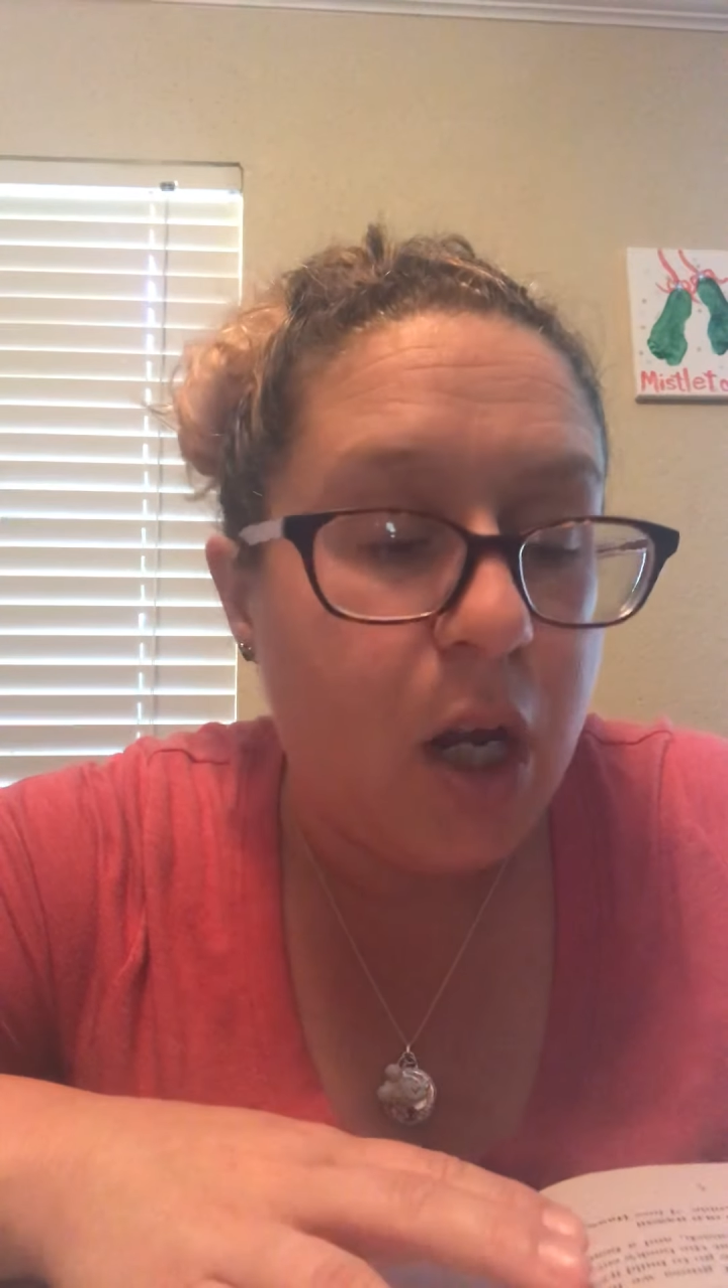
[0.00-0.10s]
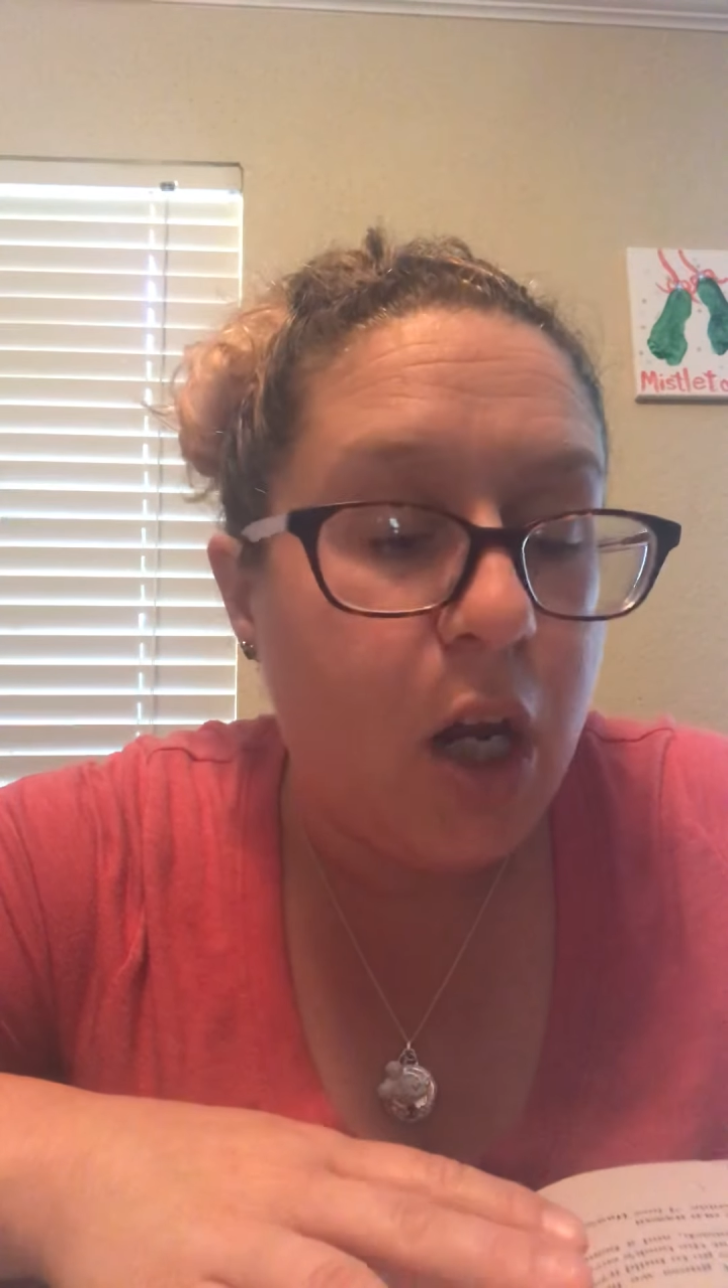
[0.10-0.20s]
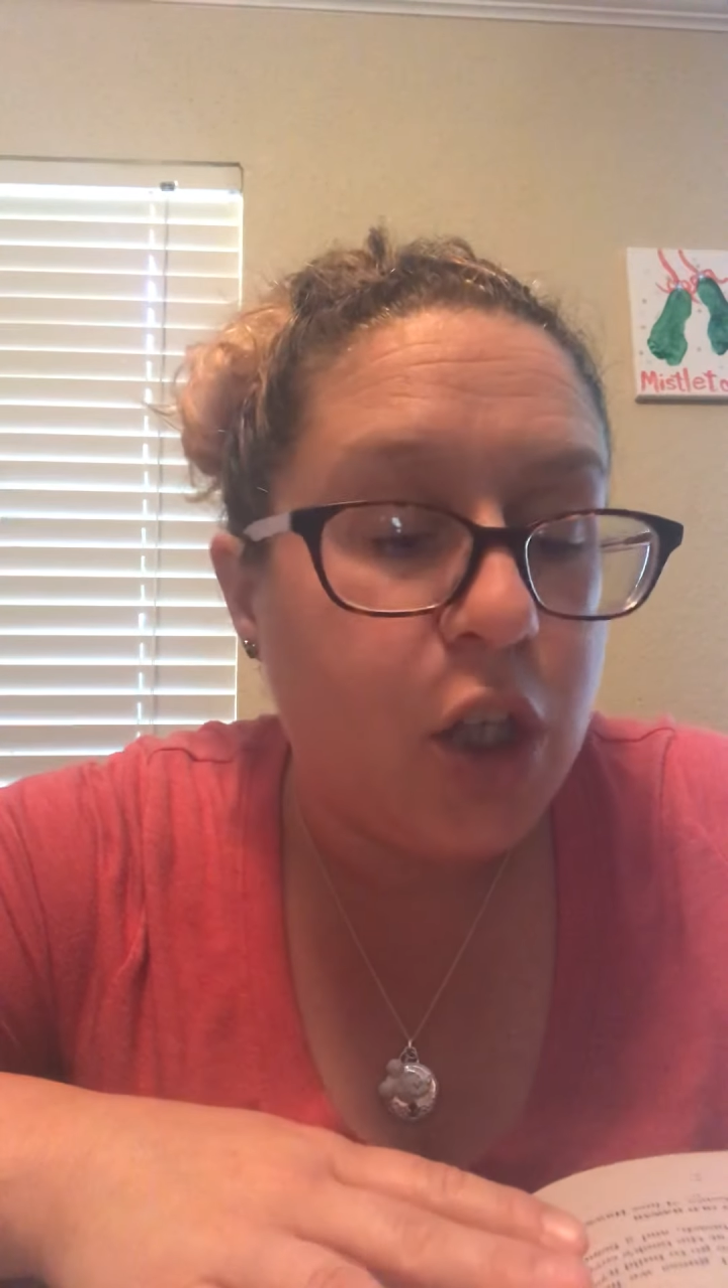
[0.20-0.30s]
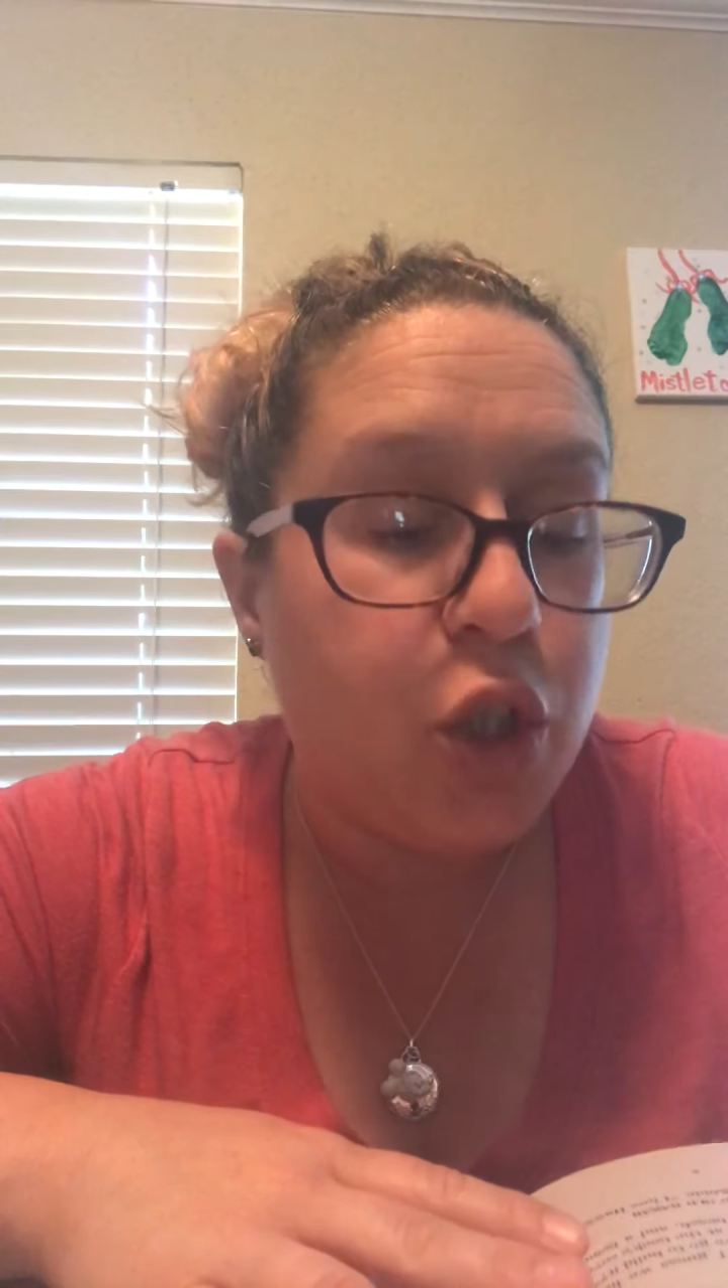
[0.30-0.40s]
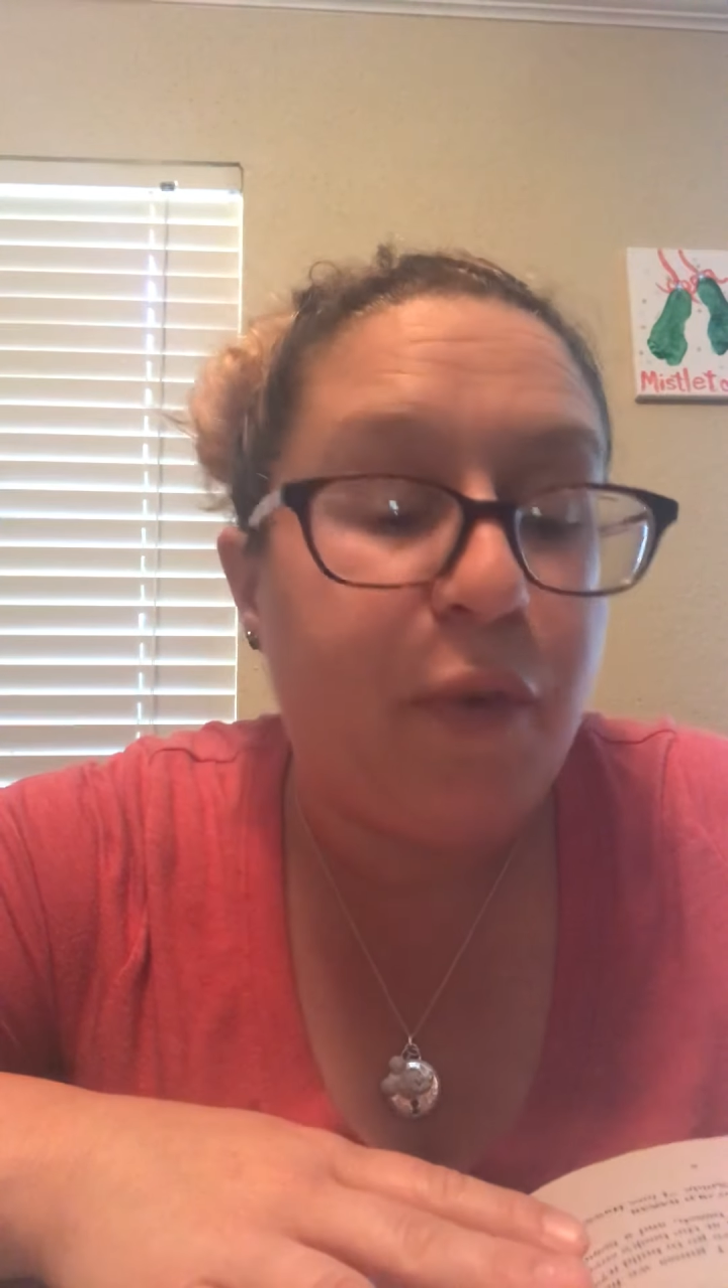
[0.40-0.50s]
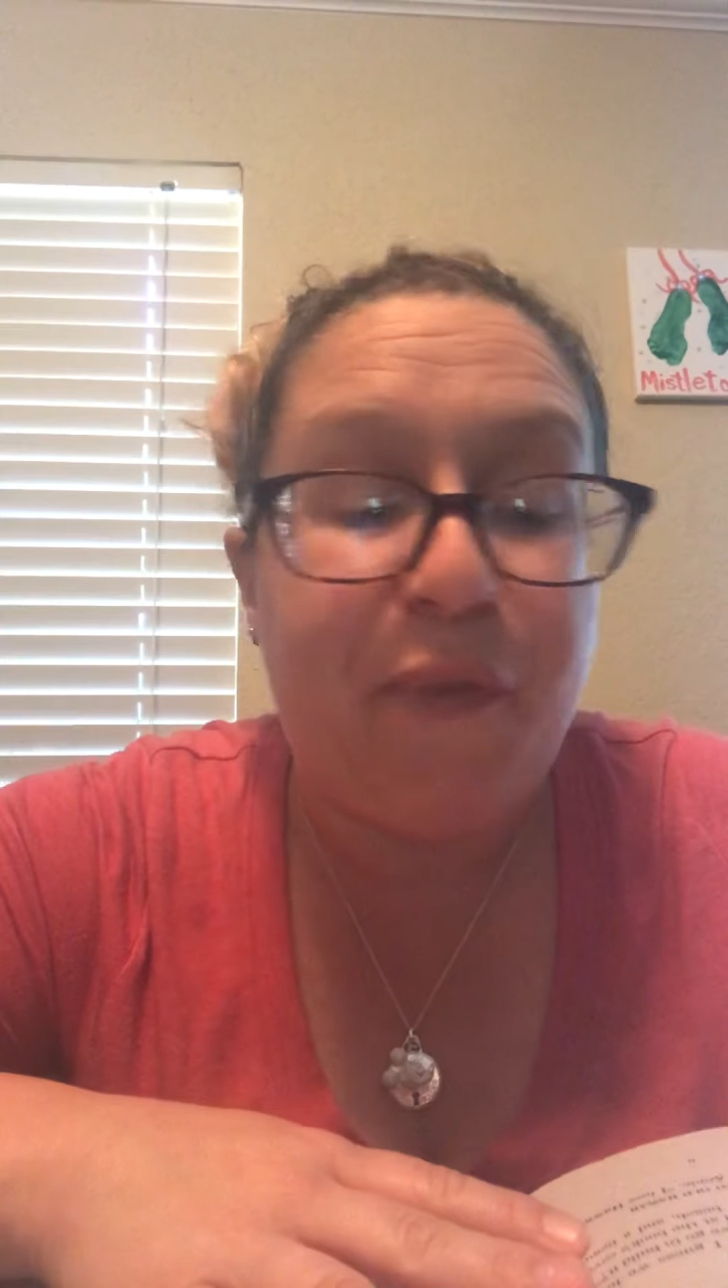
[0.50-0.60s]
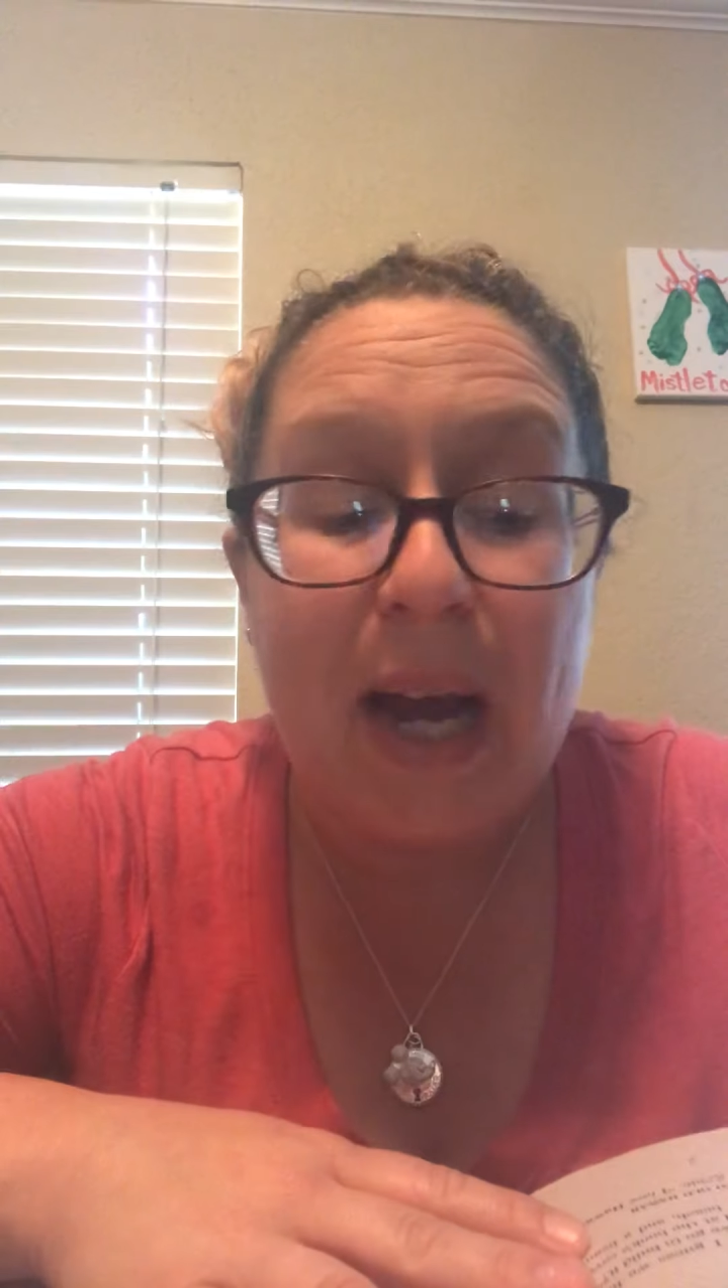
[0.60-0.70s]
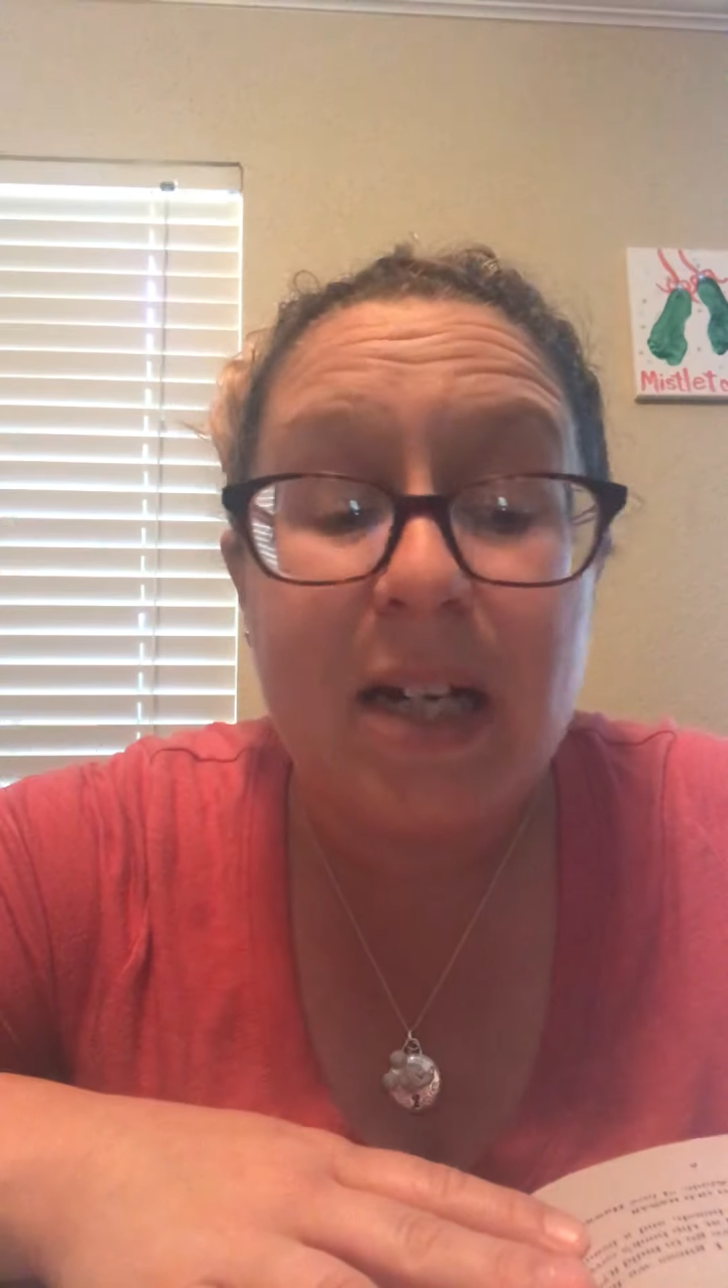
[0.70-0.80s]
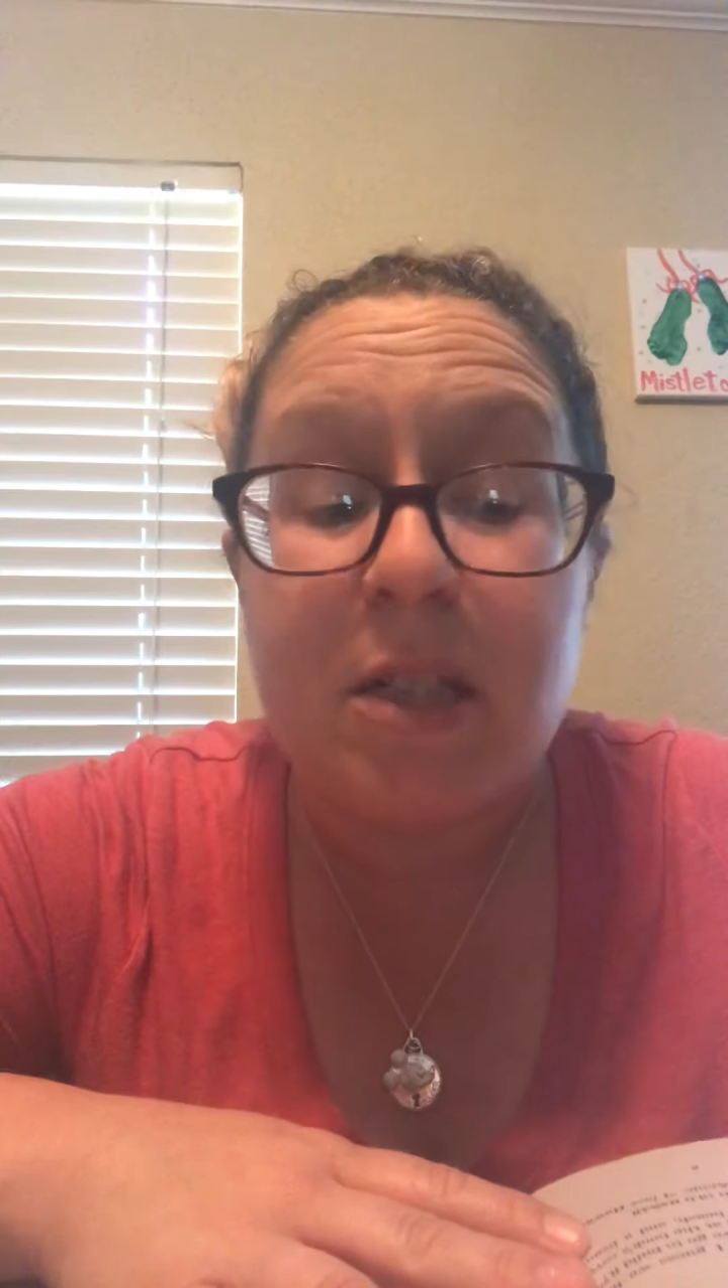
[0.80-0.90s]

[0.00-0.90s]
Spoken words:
To find a